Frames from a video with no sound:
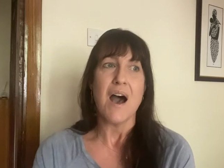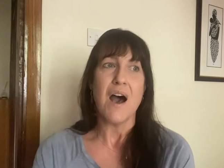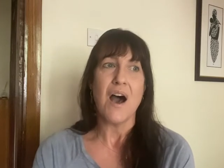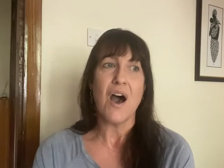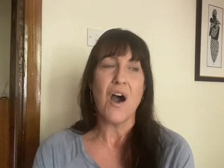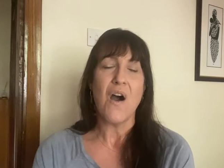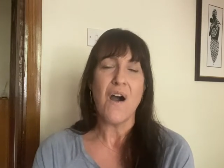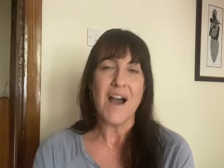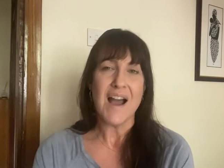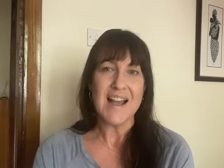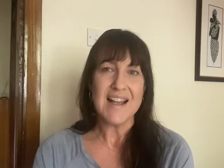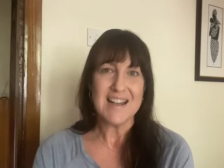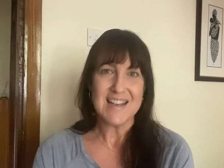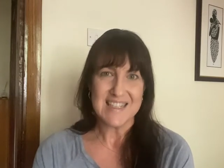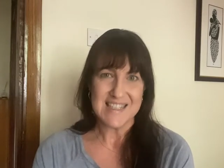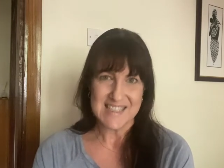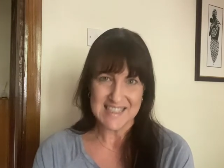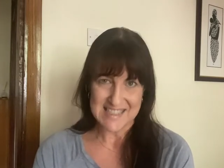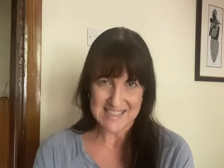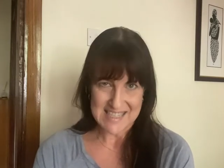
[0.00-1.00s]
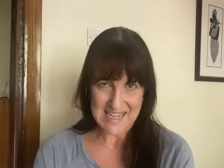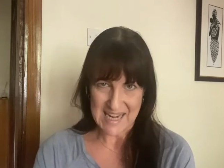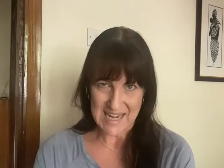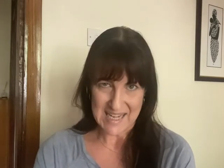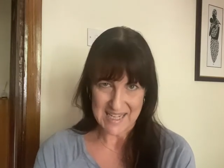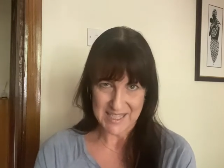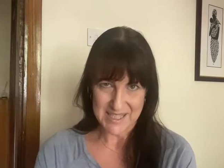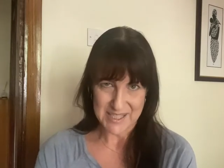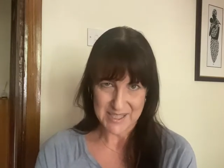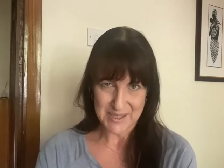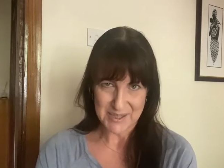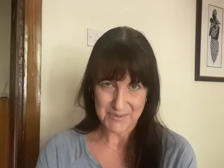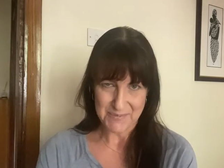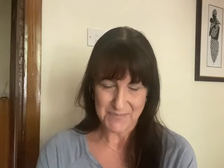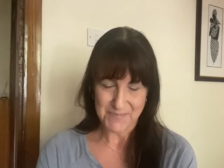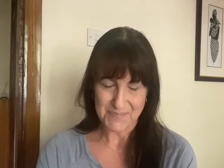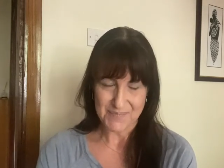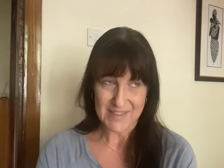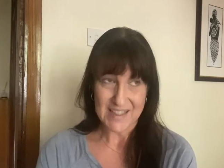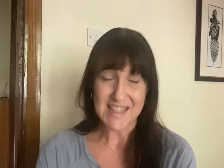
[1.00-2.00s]
I understand
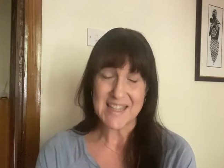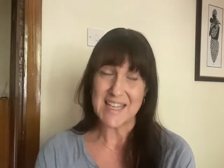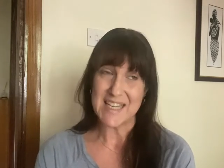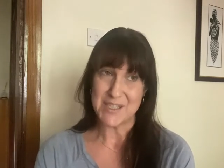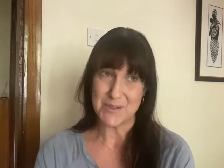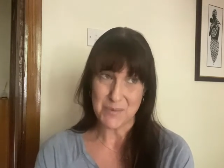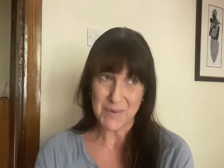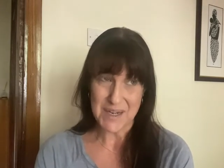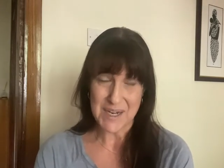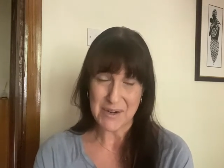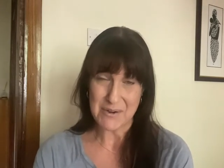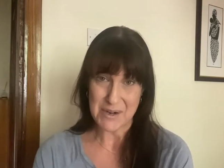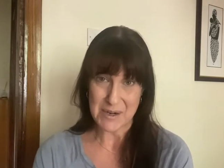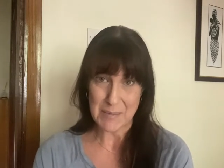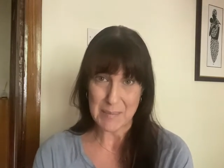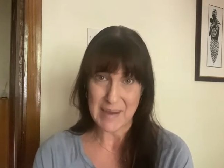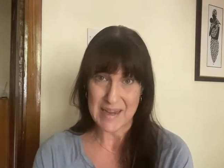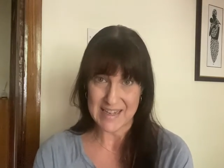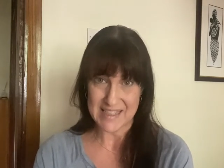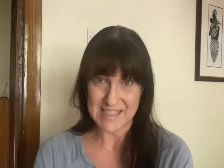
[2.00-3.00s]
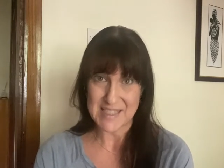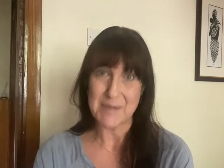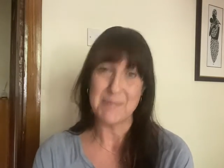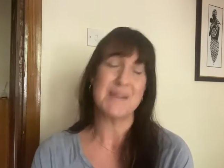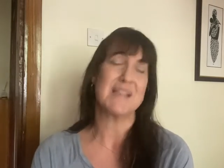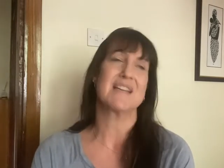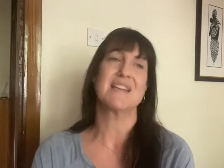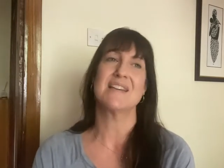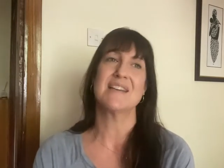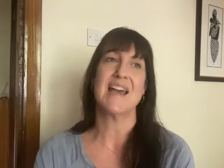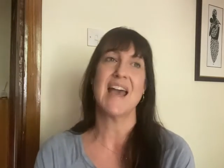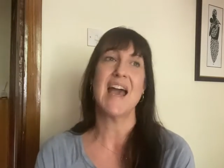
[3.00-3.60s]
that we are in a pandemic